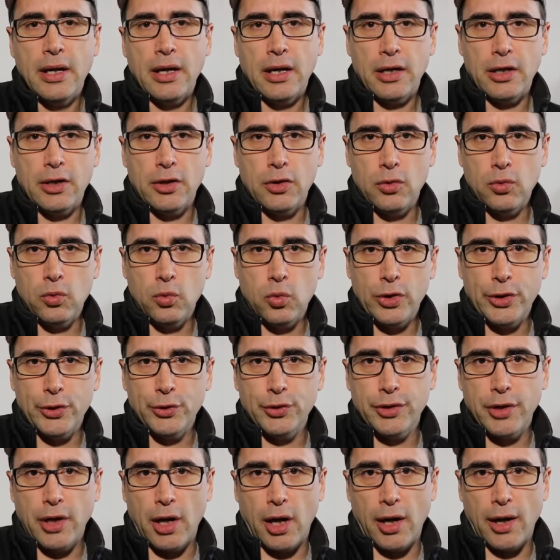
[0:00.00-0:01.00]
you will
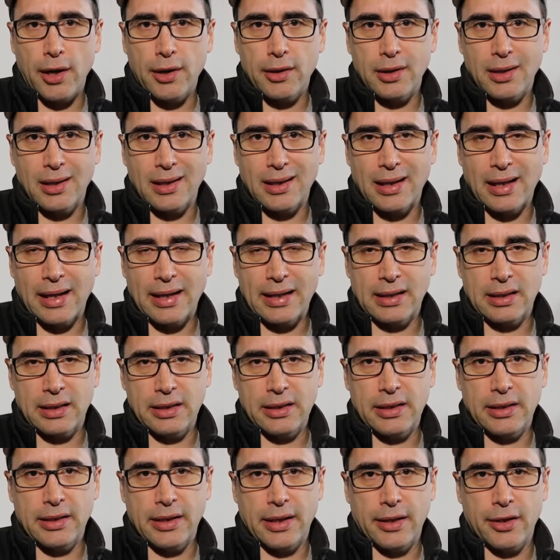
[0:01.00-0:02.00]
not
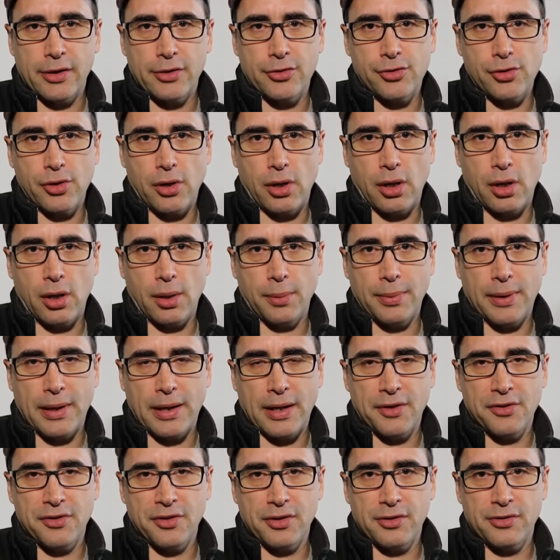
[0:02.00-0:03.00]
likely get a job
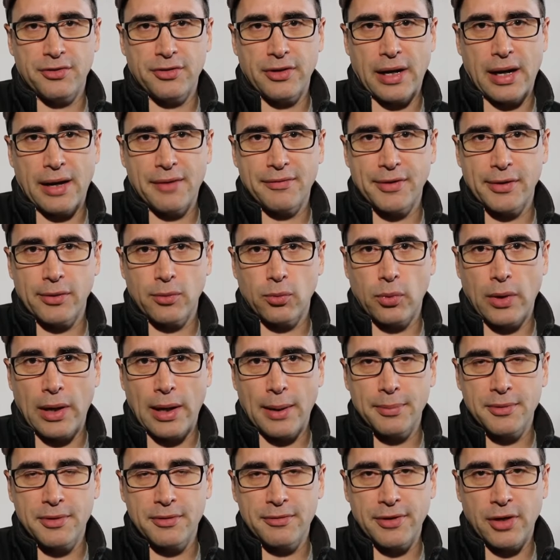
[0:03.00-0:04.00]
as a Java
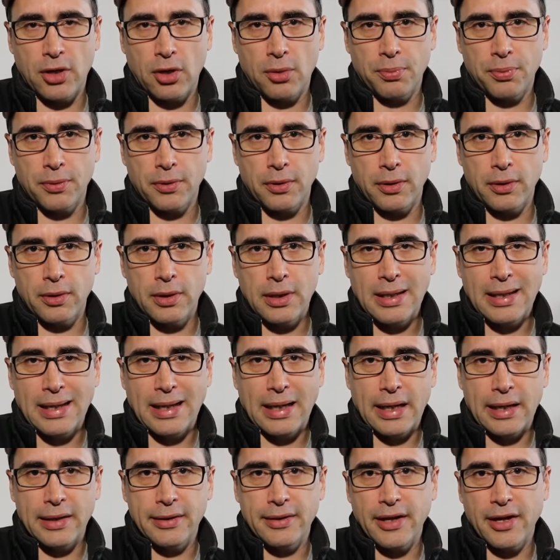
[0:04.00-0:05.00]
web developer
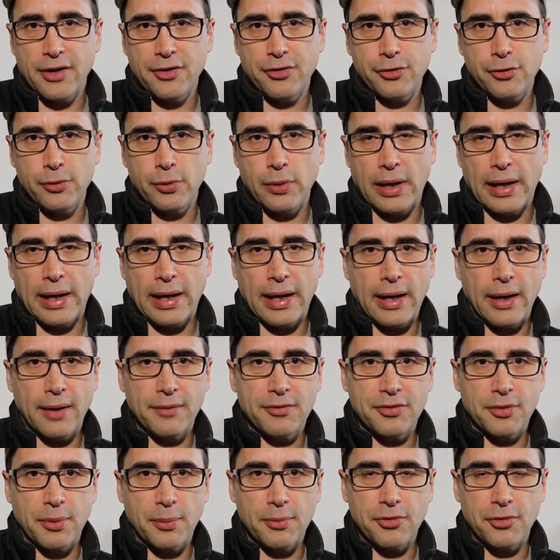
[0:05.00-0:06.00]
unless you
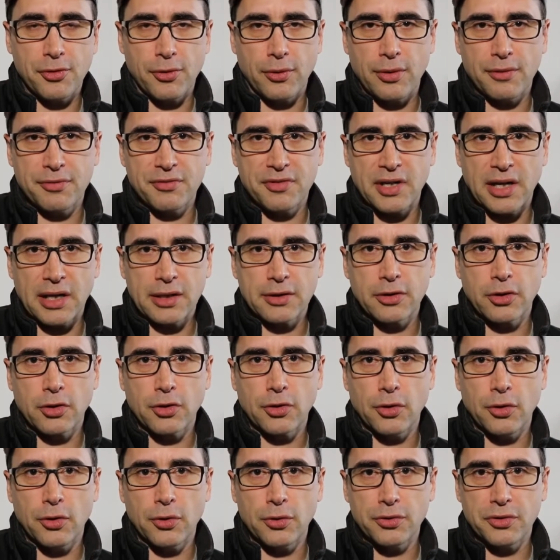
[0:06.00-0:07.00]
have some sort of
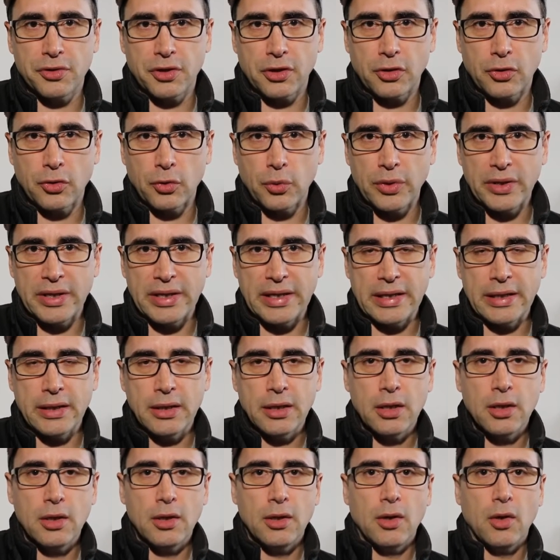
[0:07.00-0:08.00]
technical degree
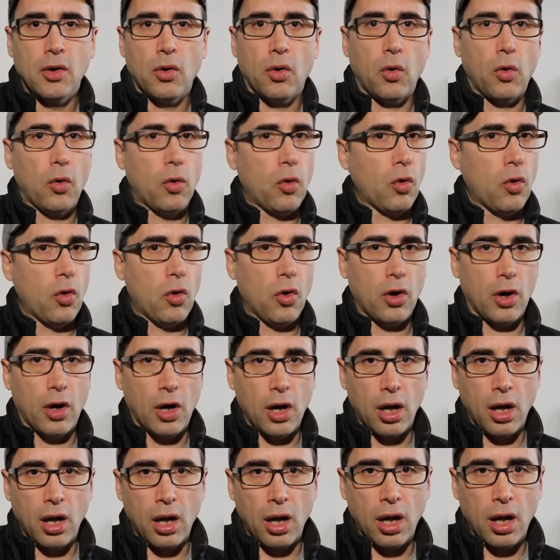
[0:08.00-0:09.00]
or a
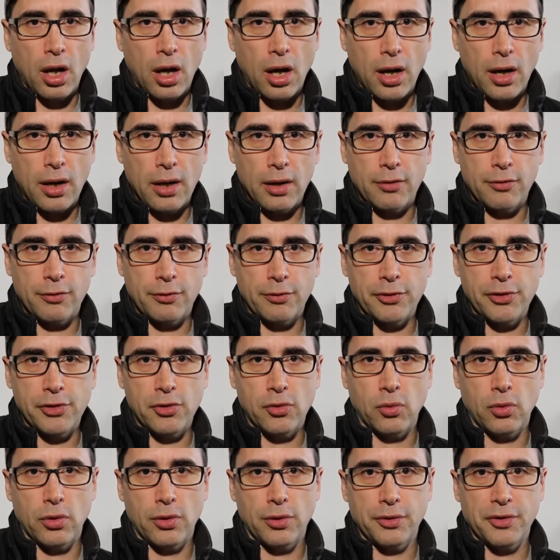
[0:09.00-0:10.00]
lot of
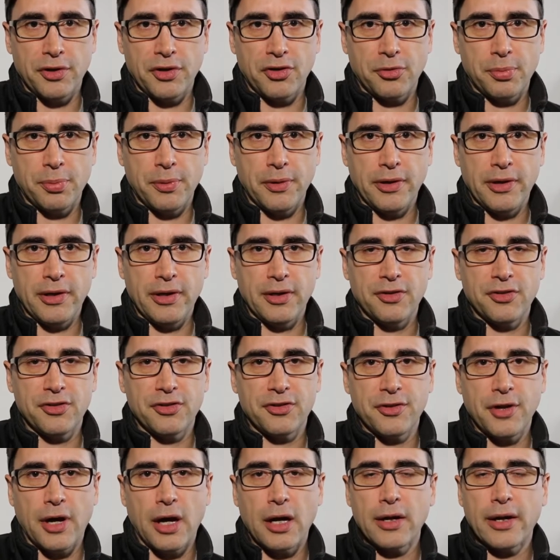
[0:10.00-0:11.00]
real-world
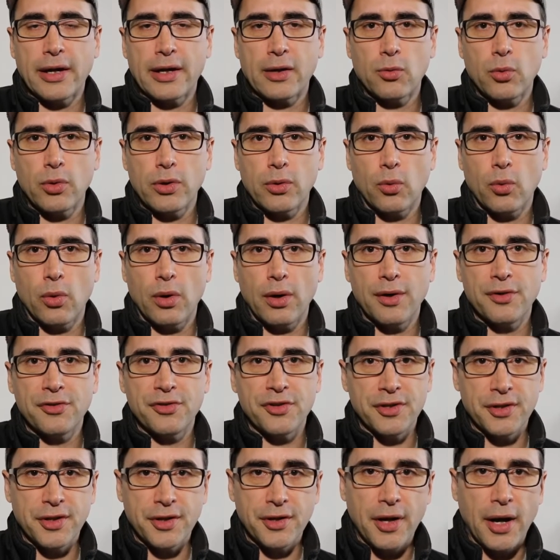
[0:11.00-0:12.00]
experience. Not like what it was
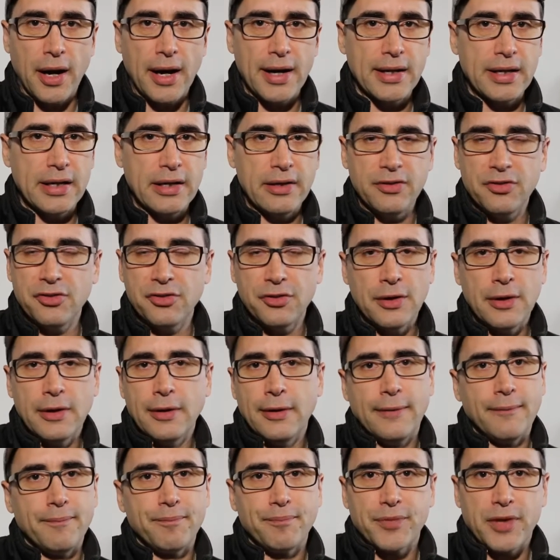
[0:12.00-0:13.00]
in the 90s.
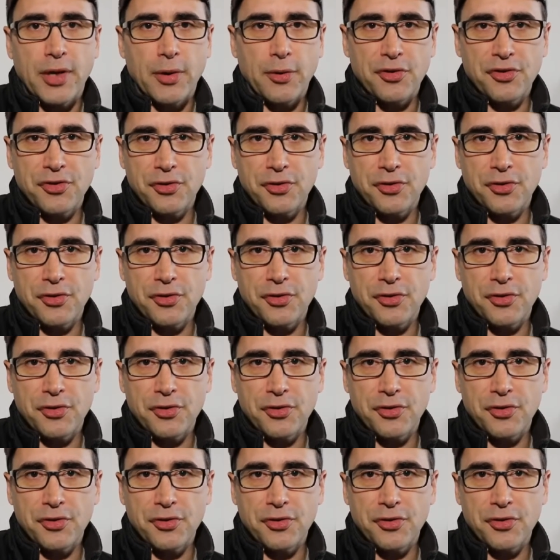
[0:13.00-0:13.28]
They were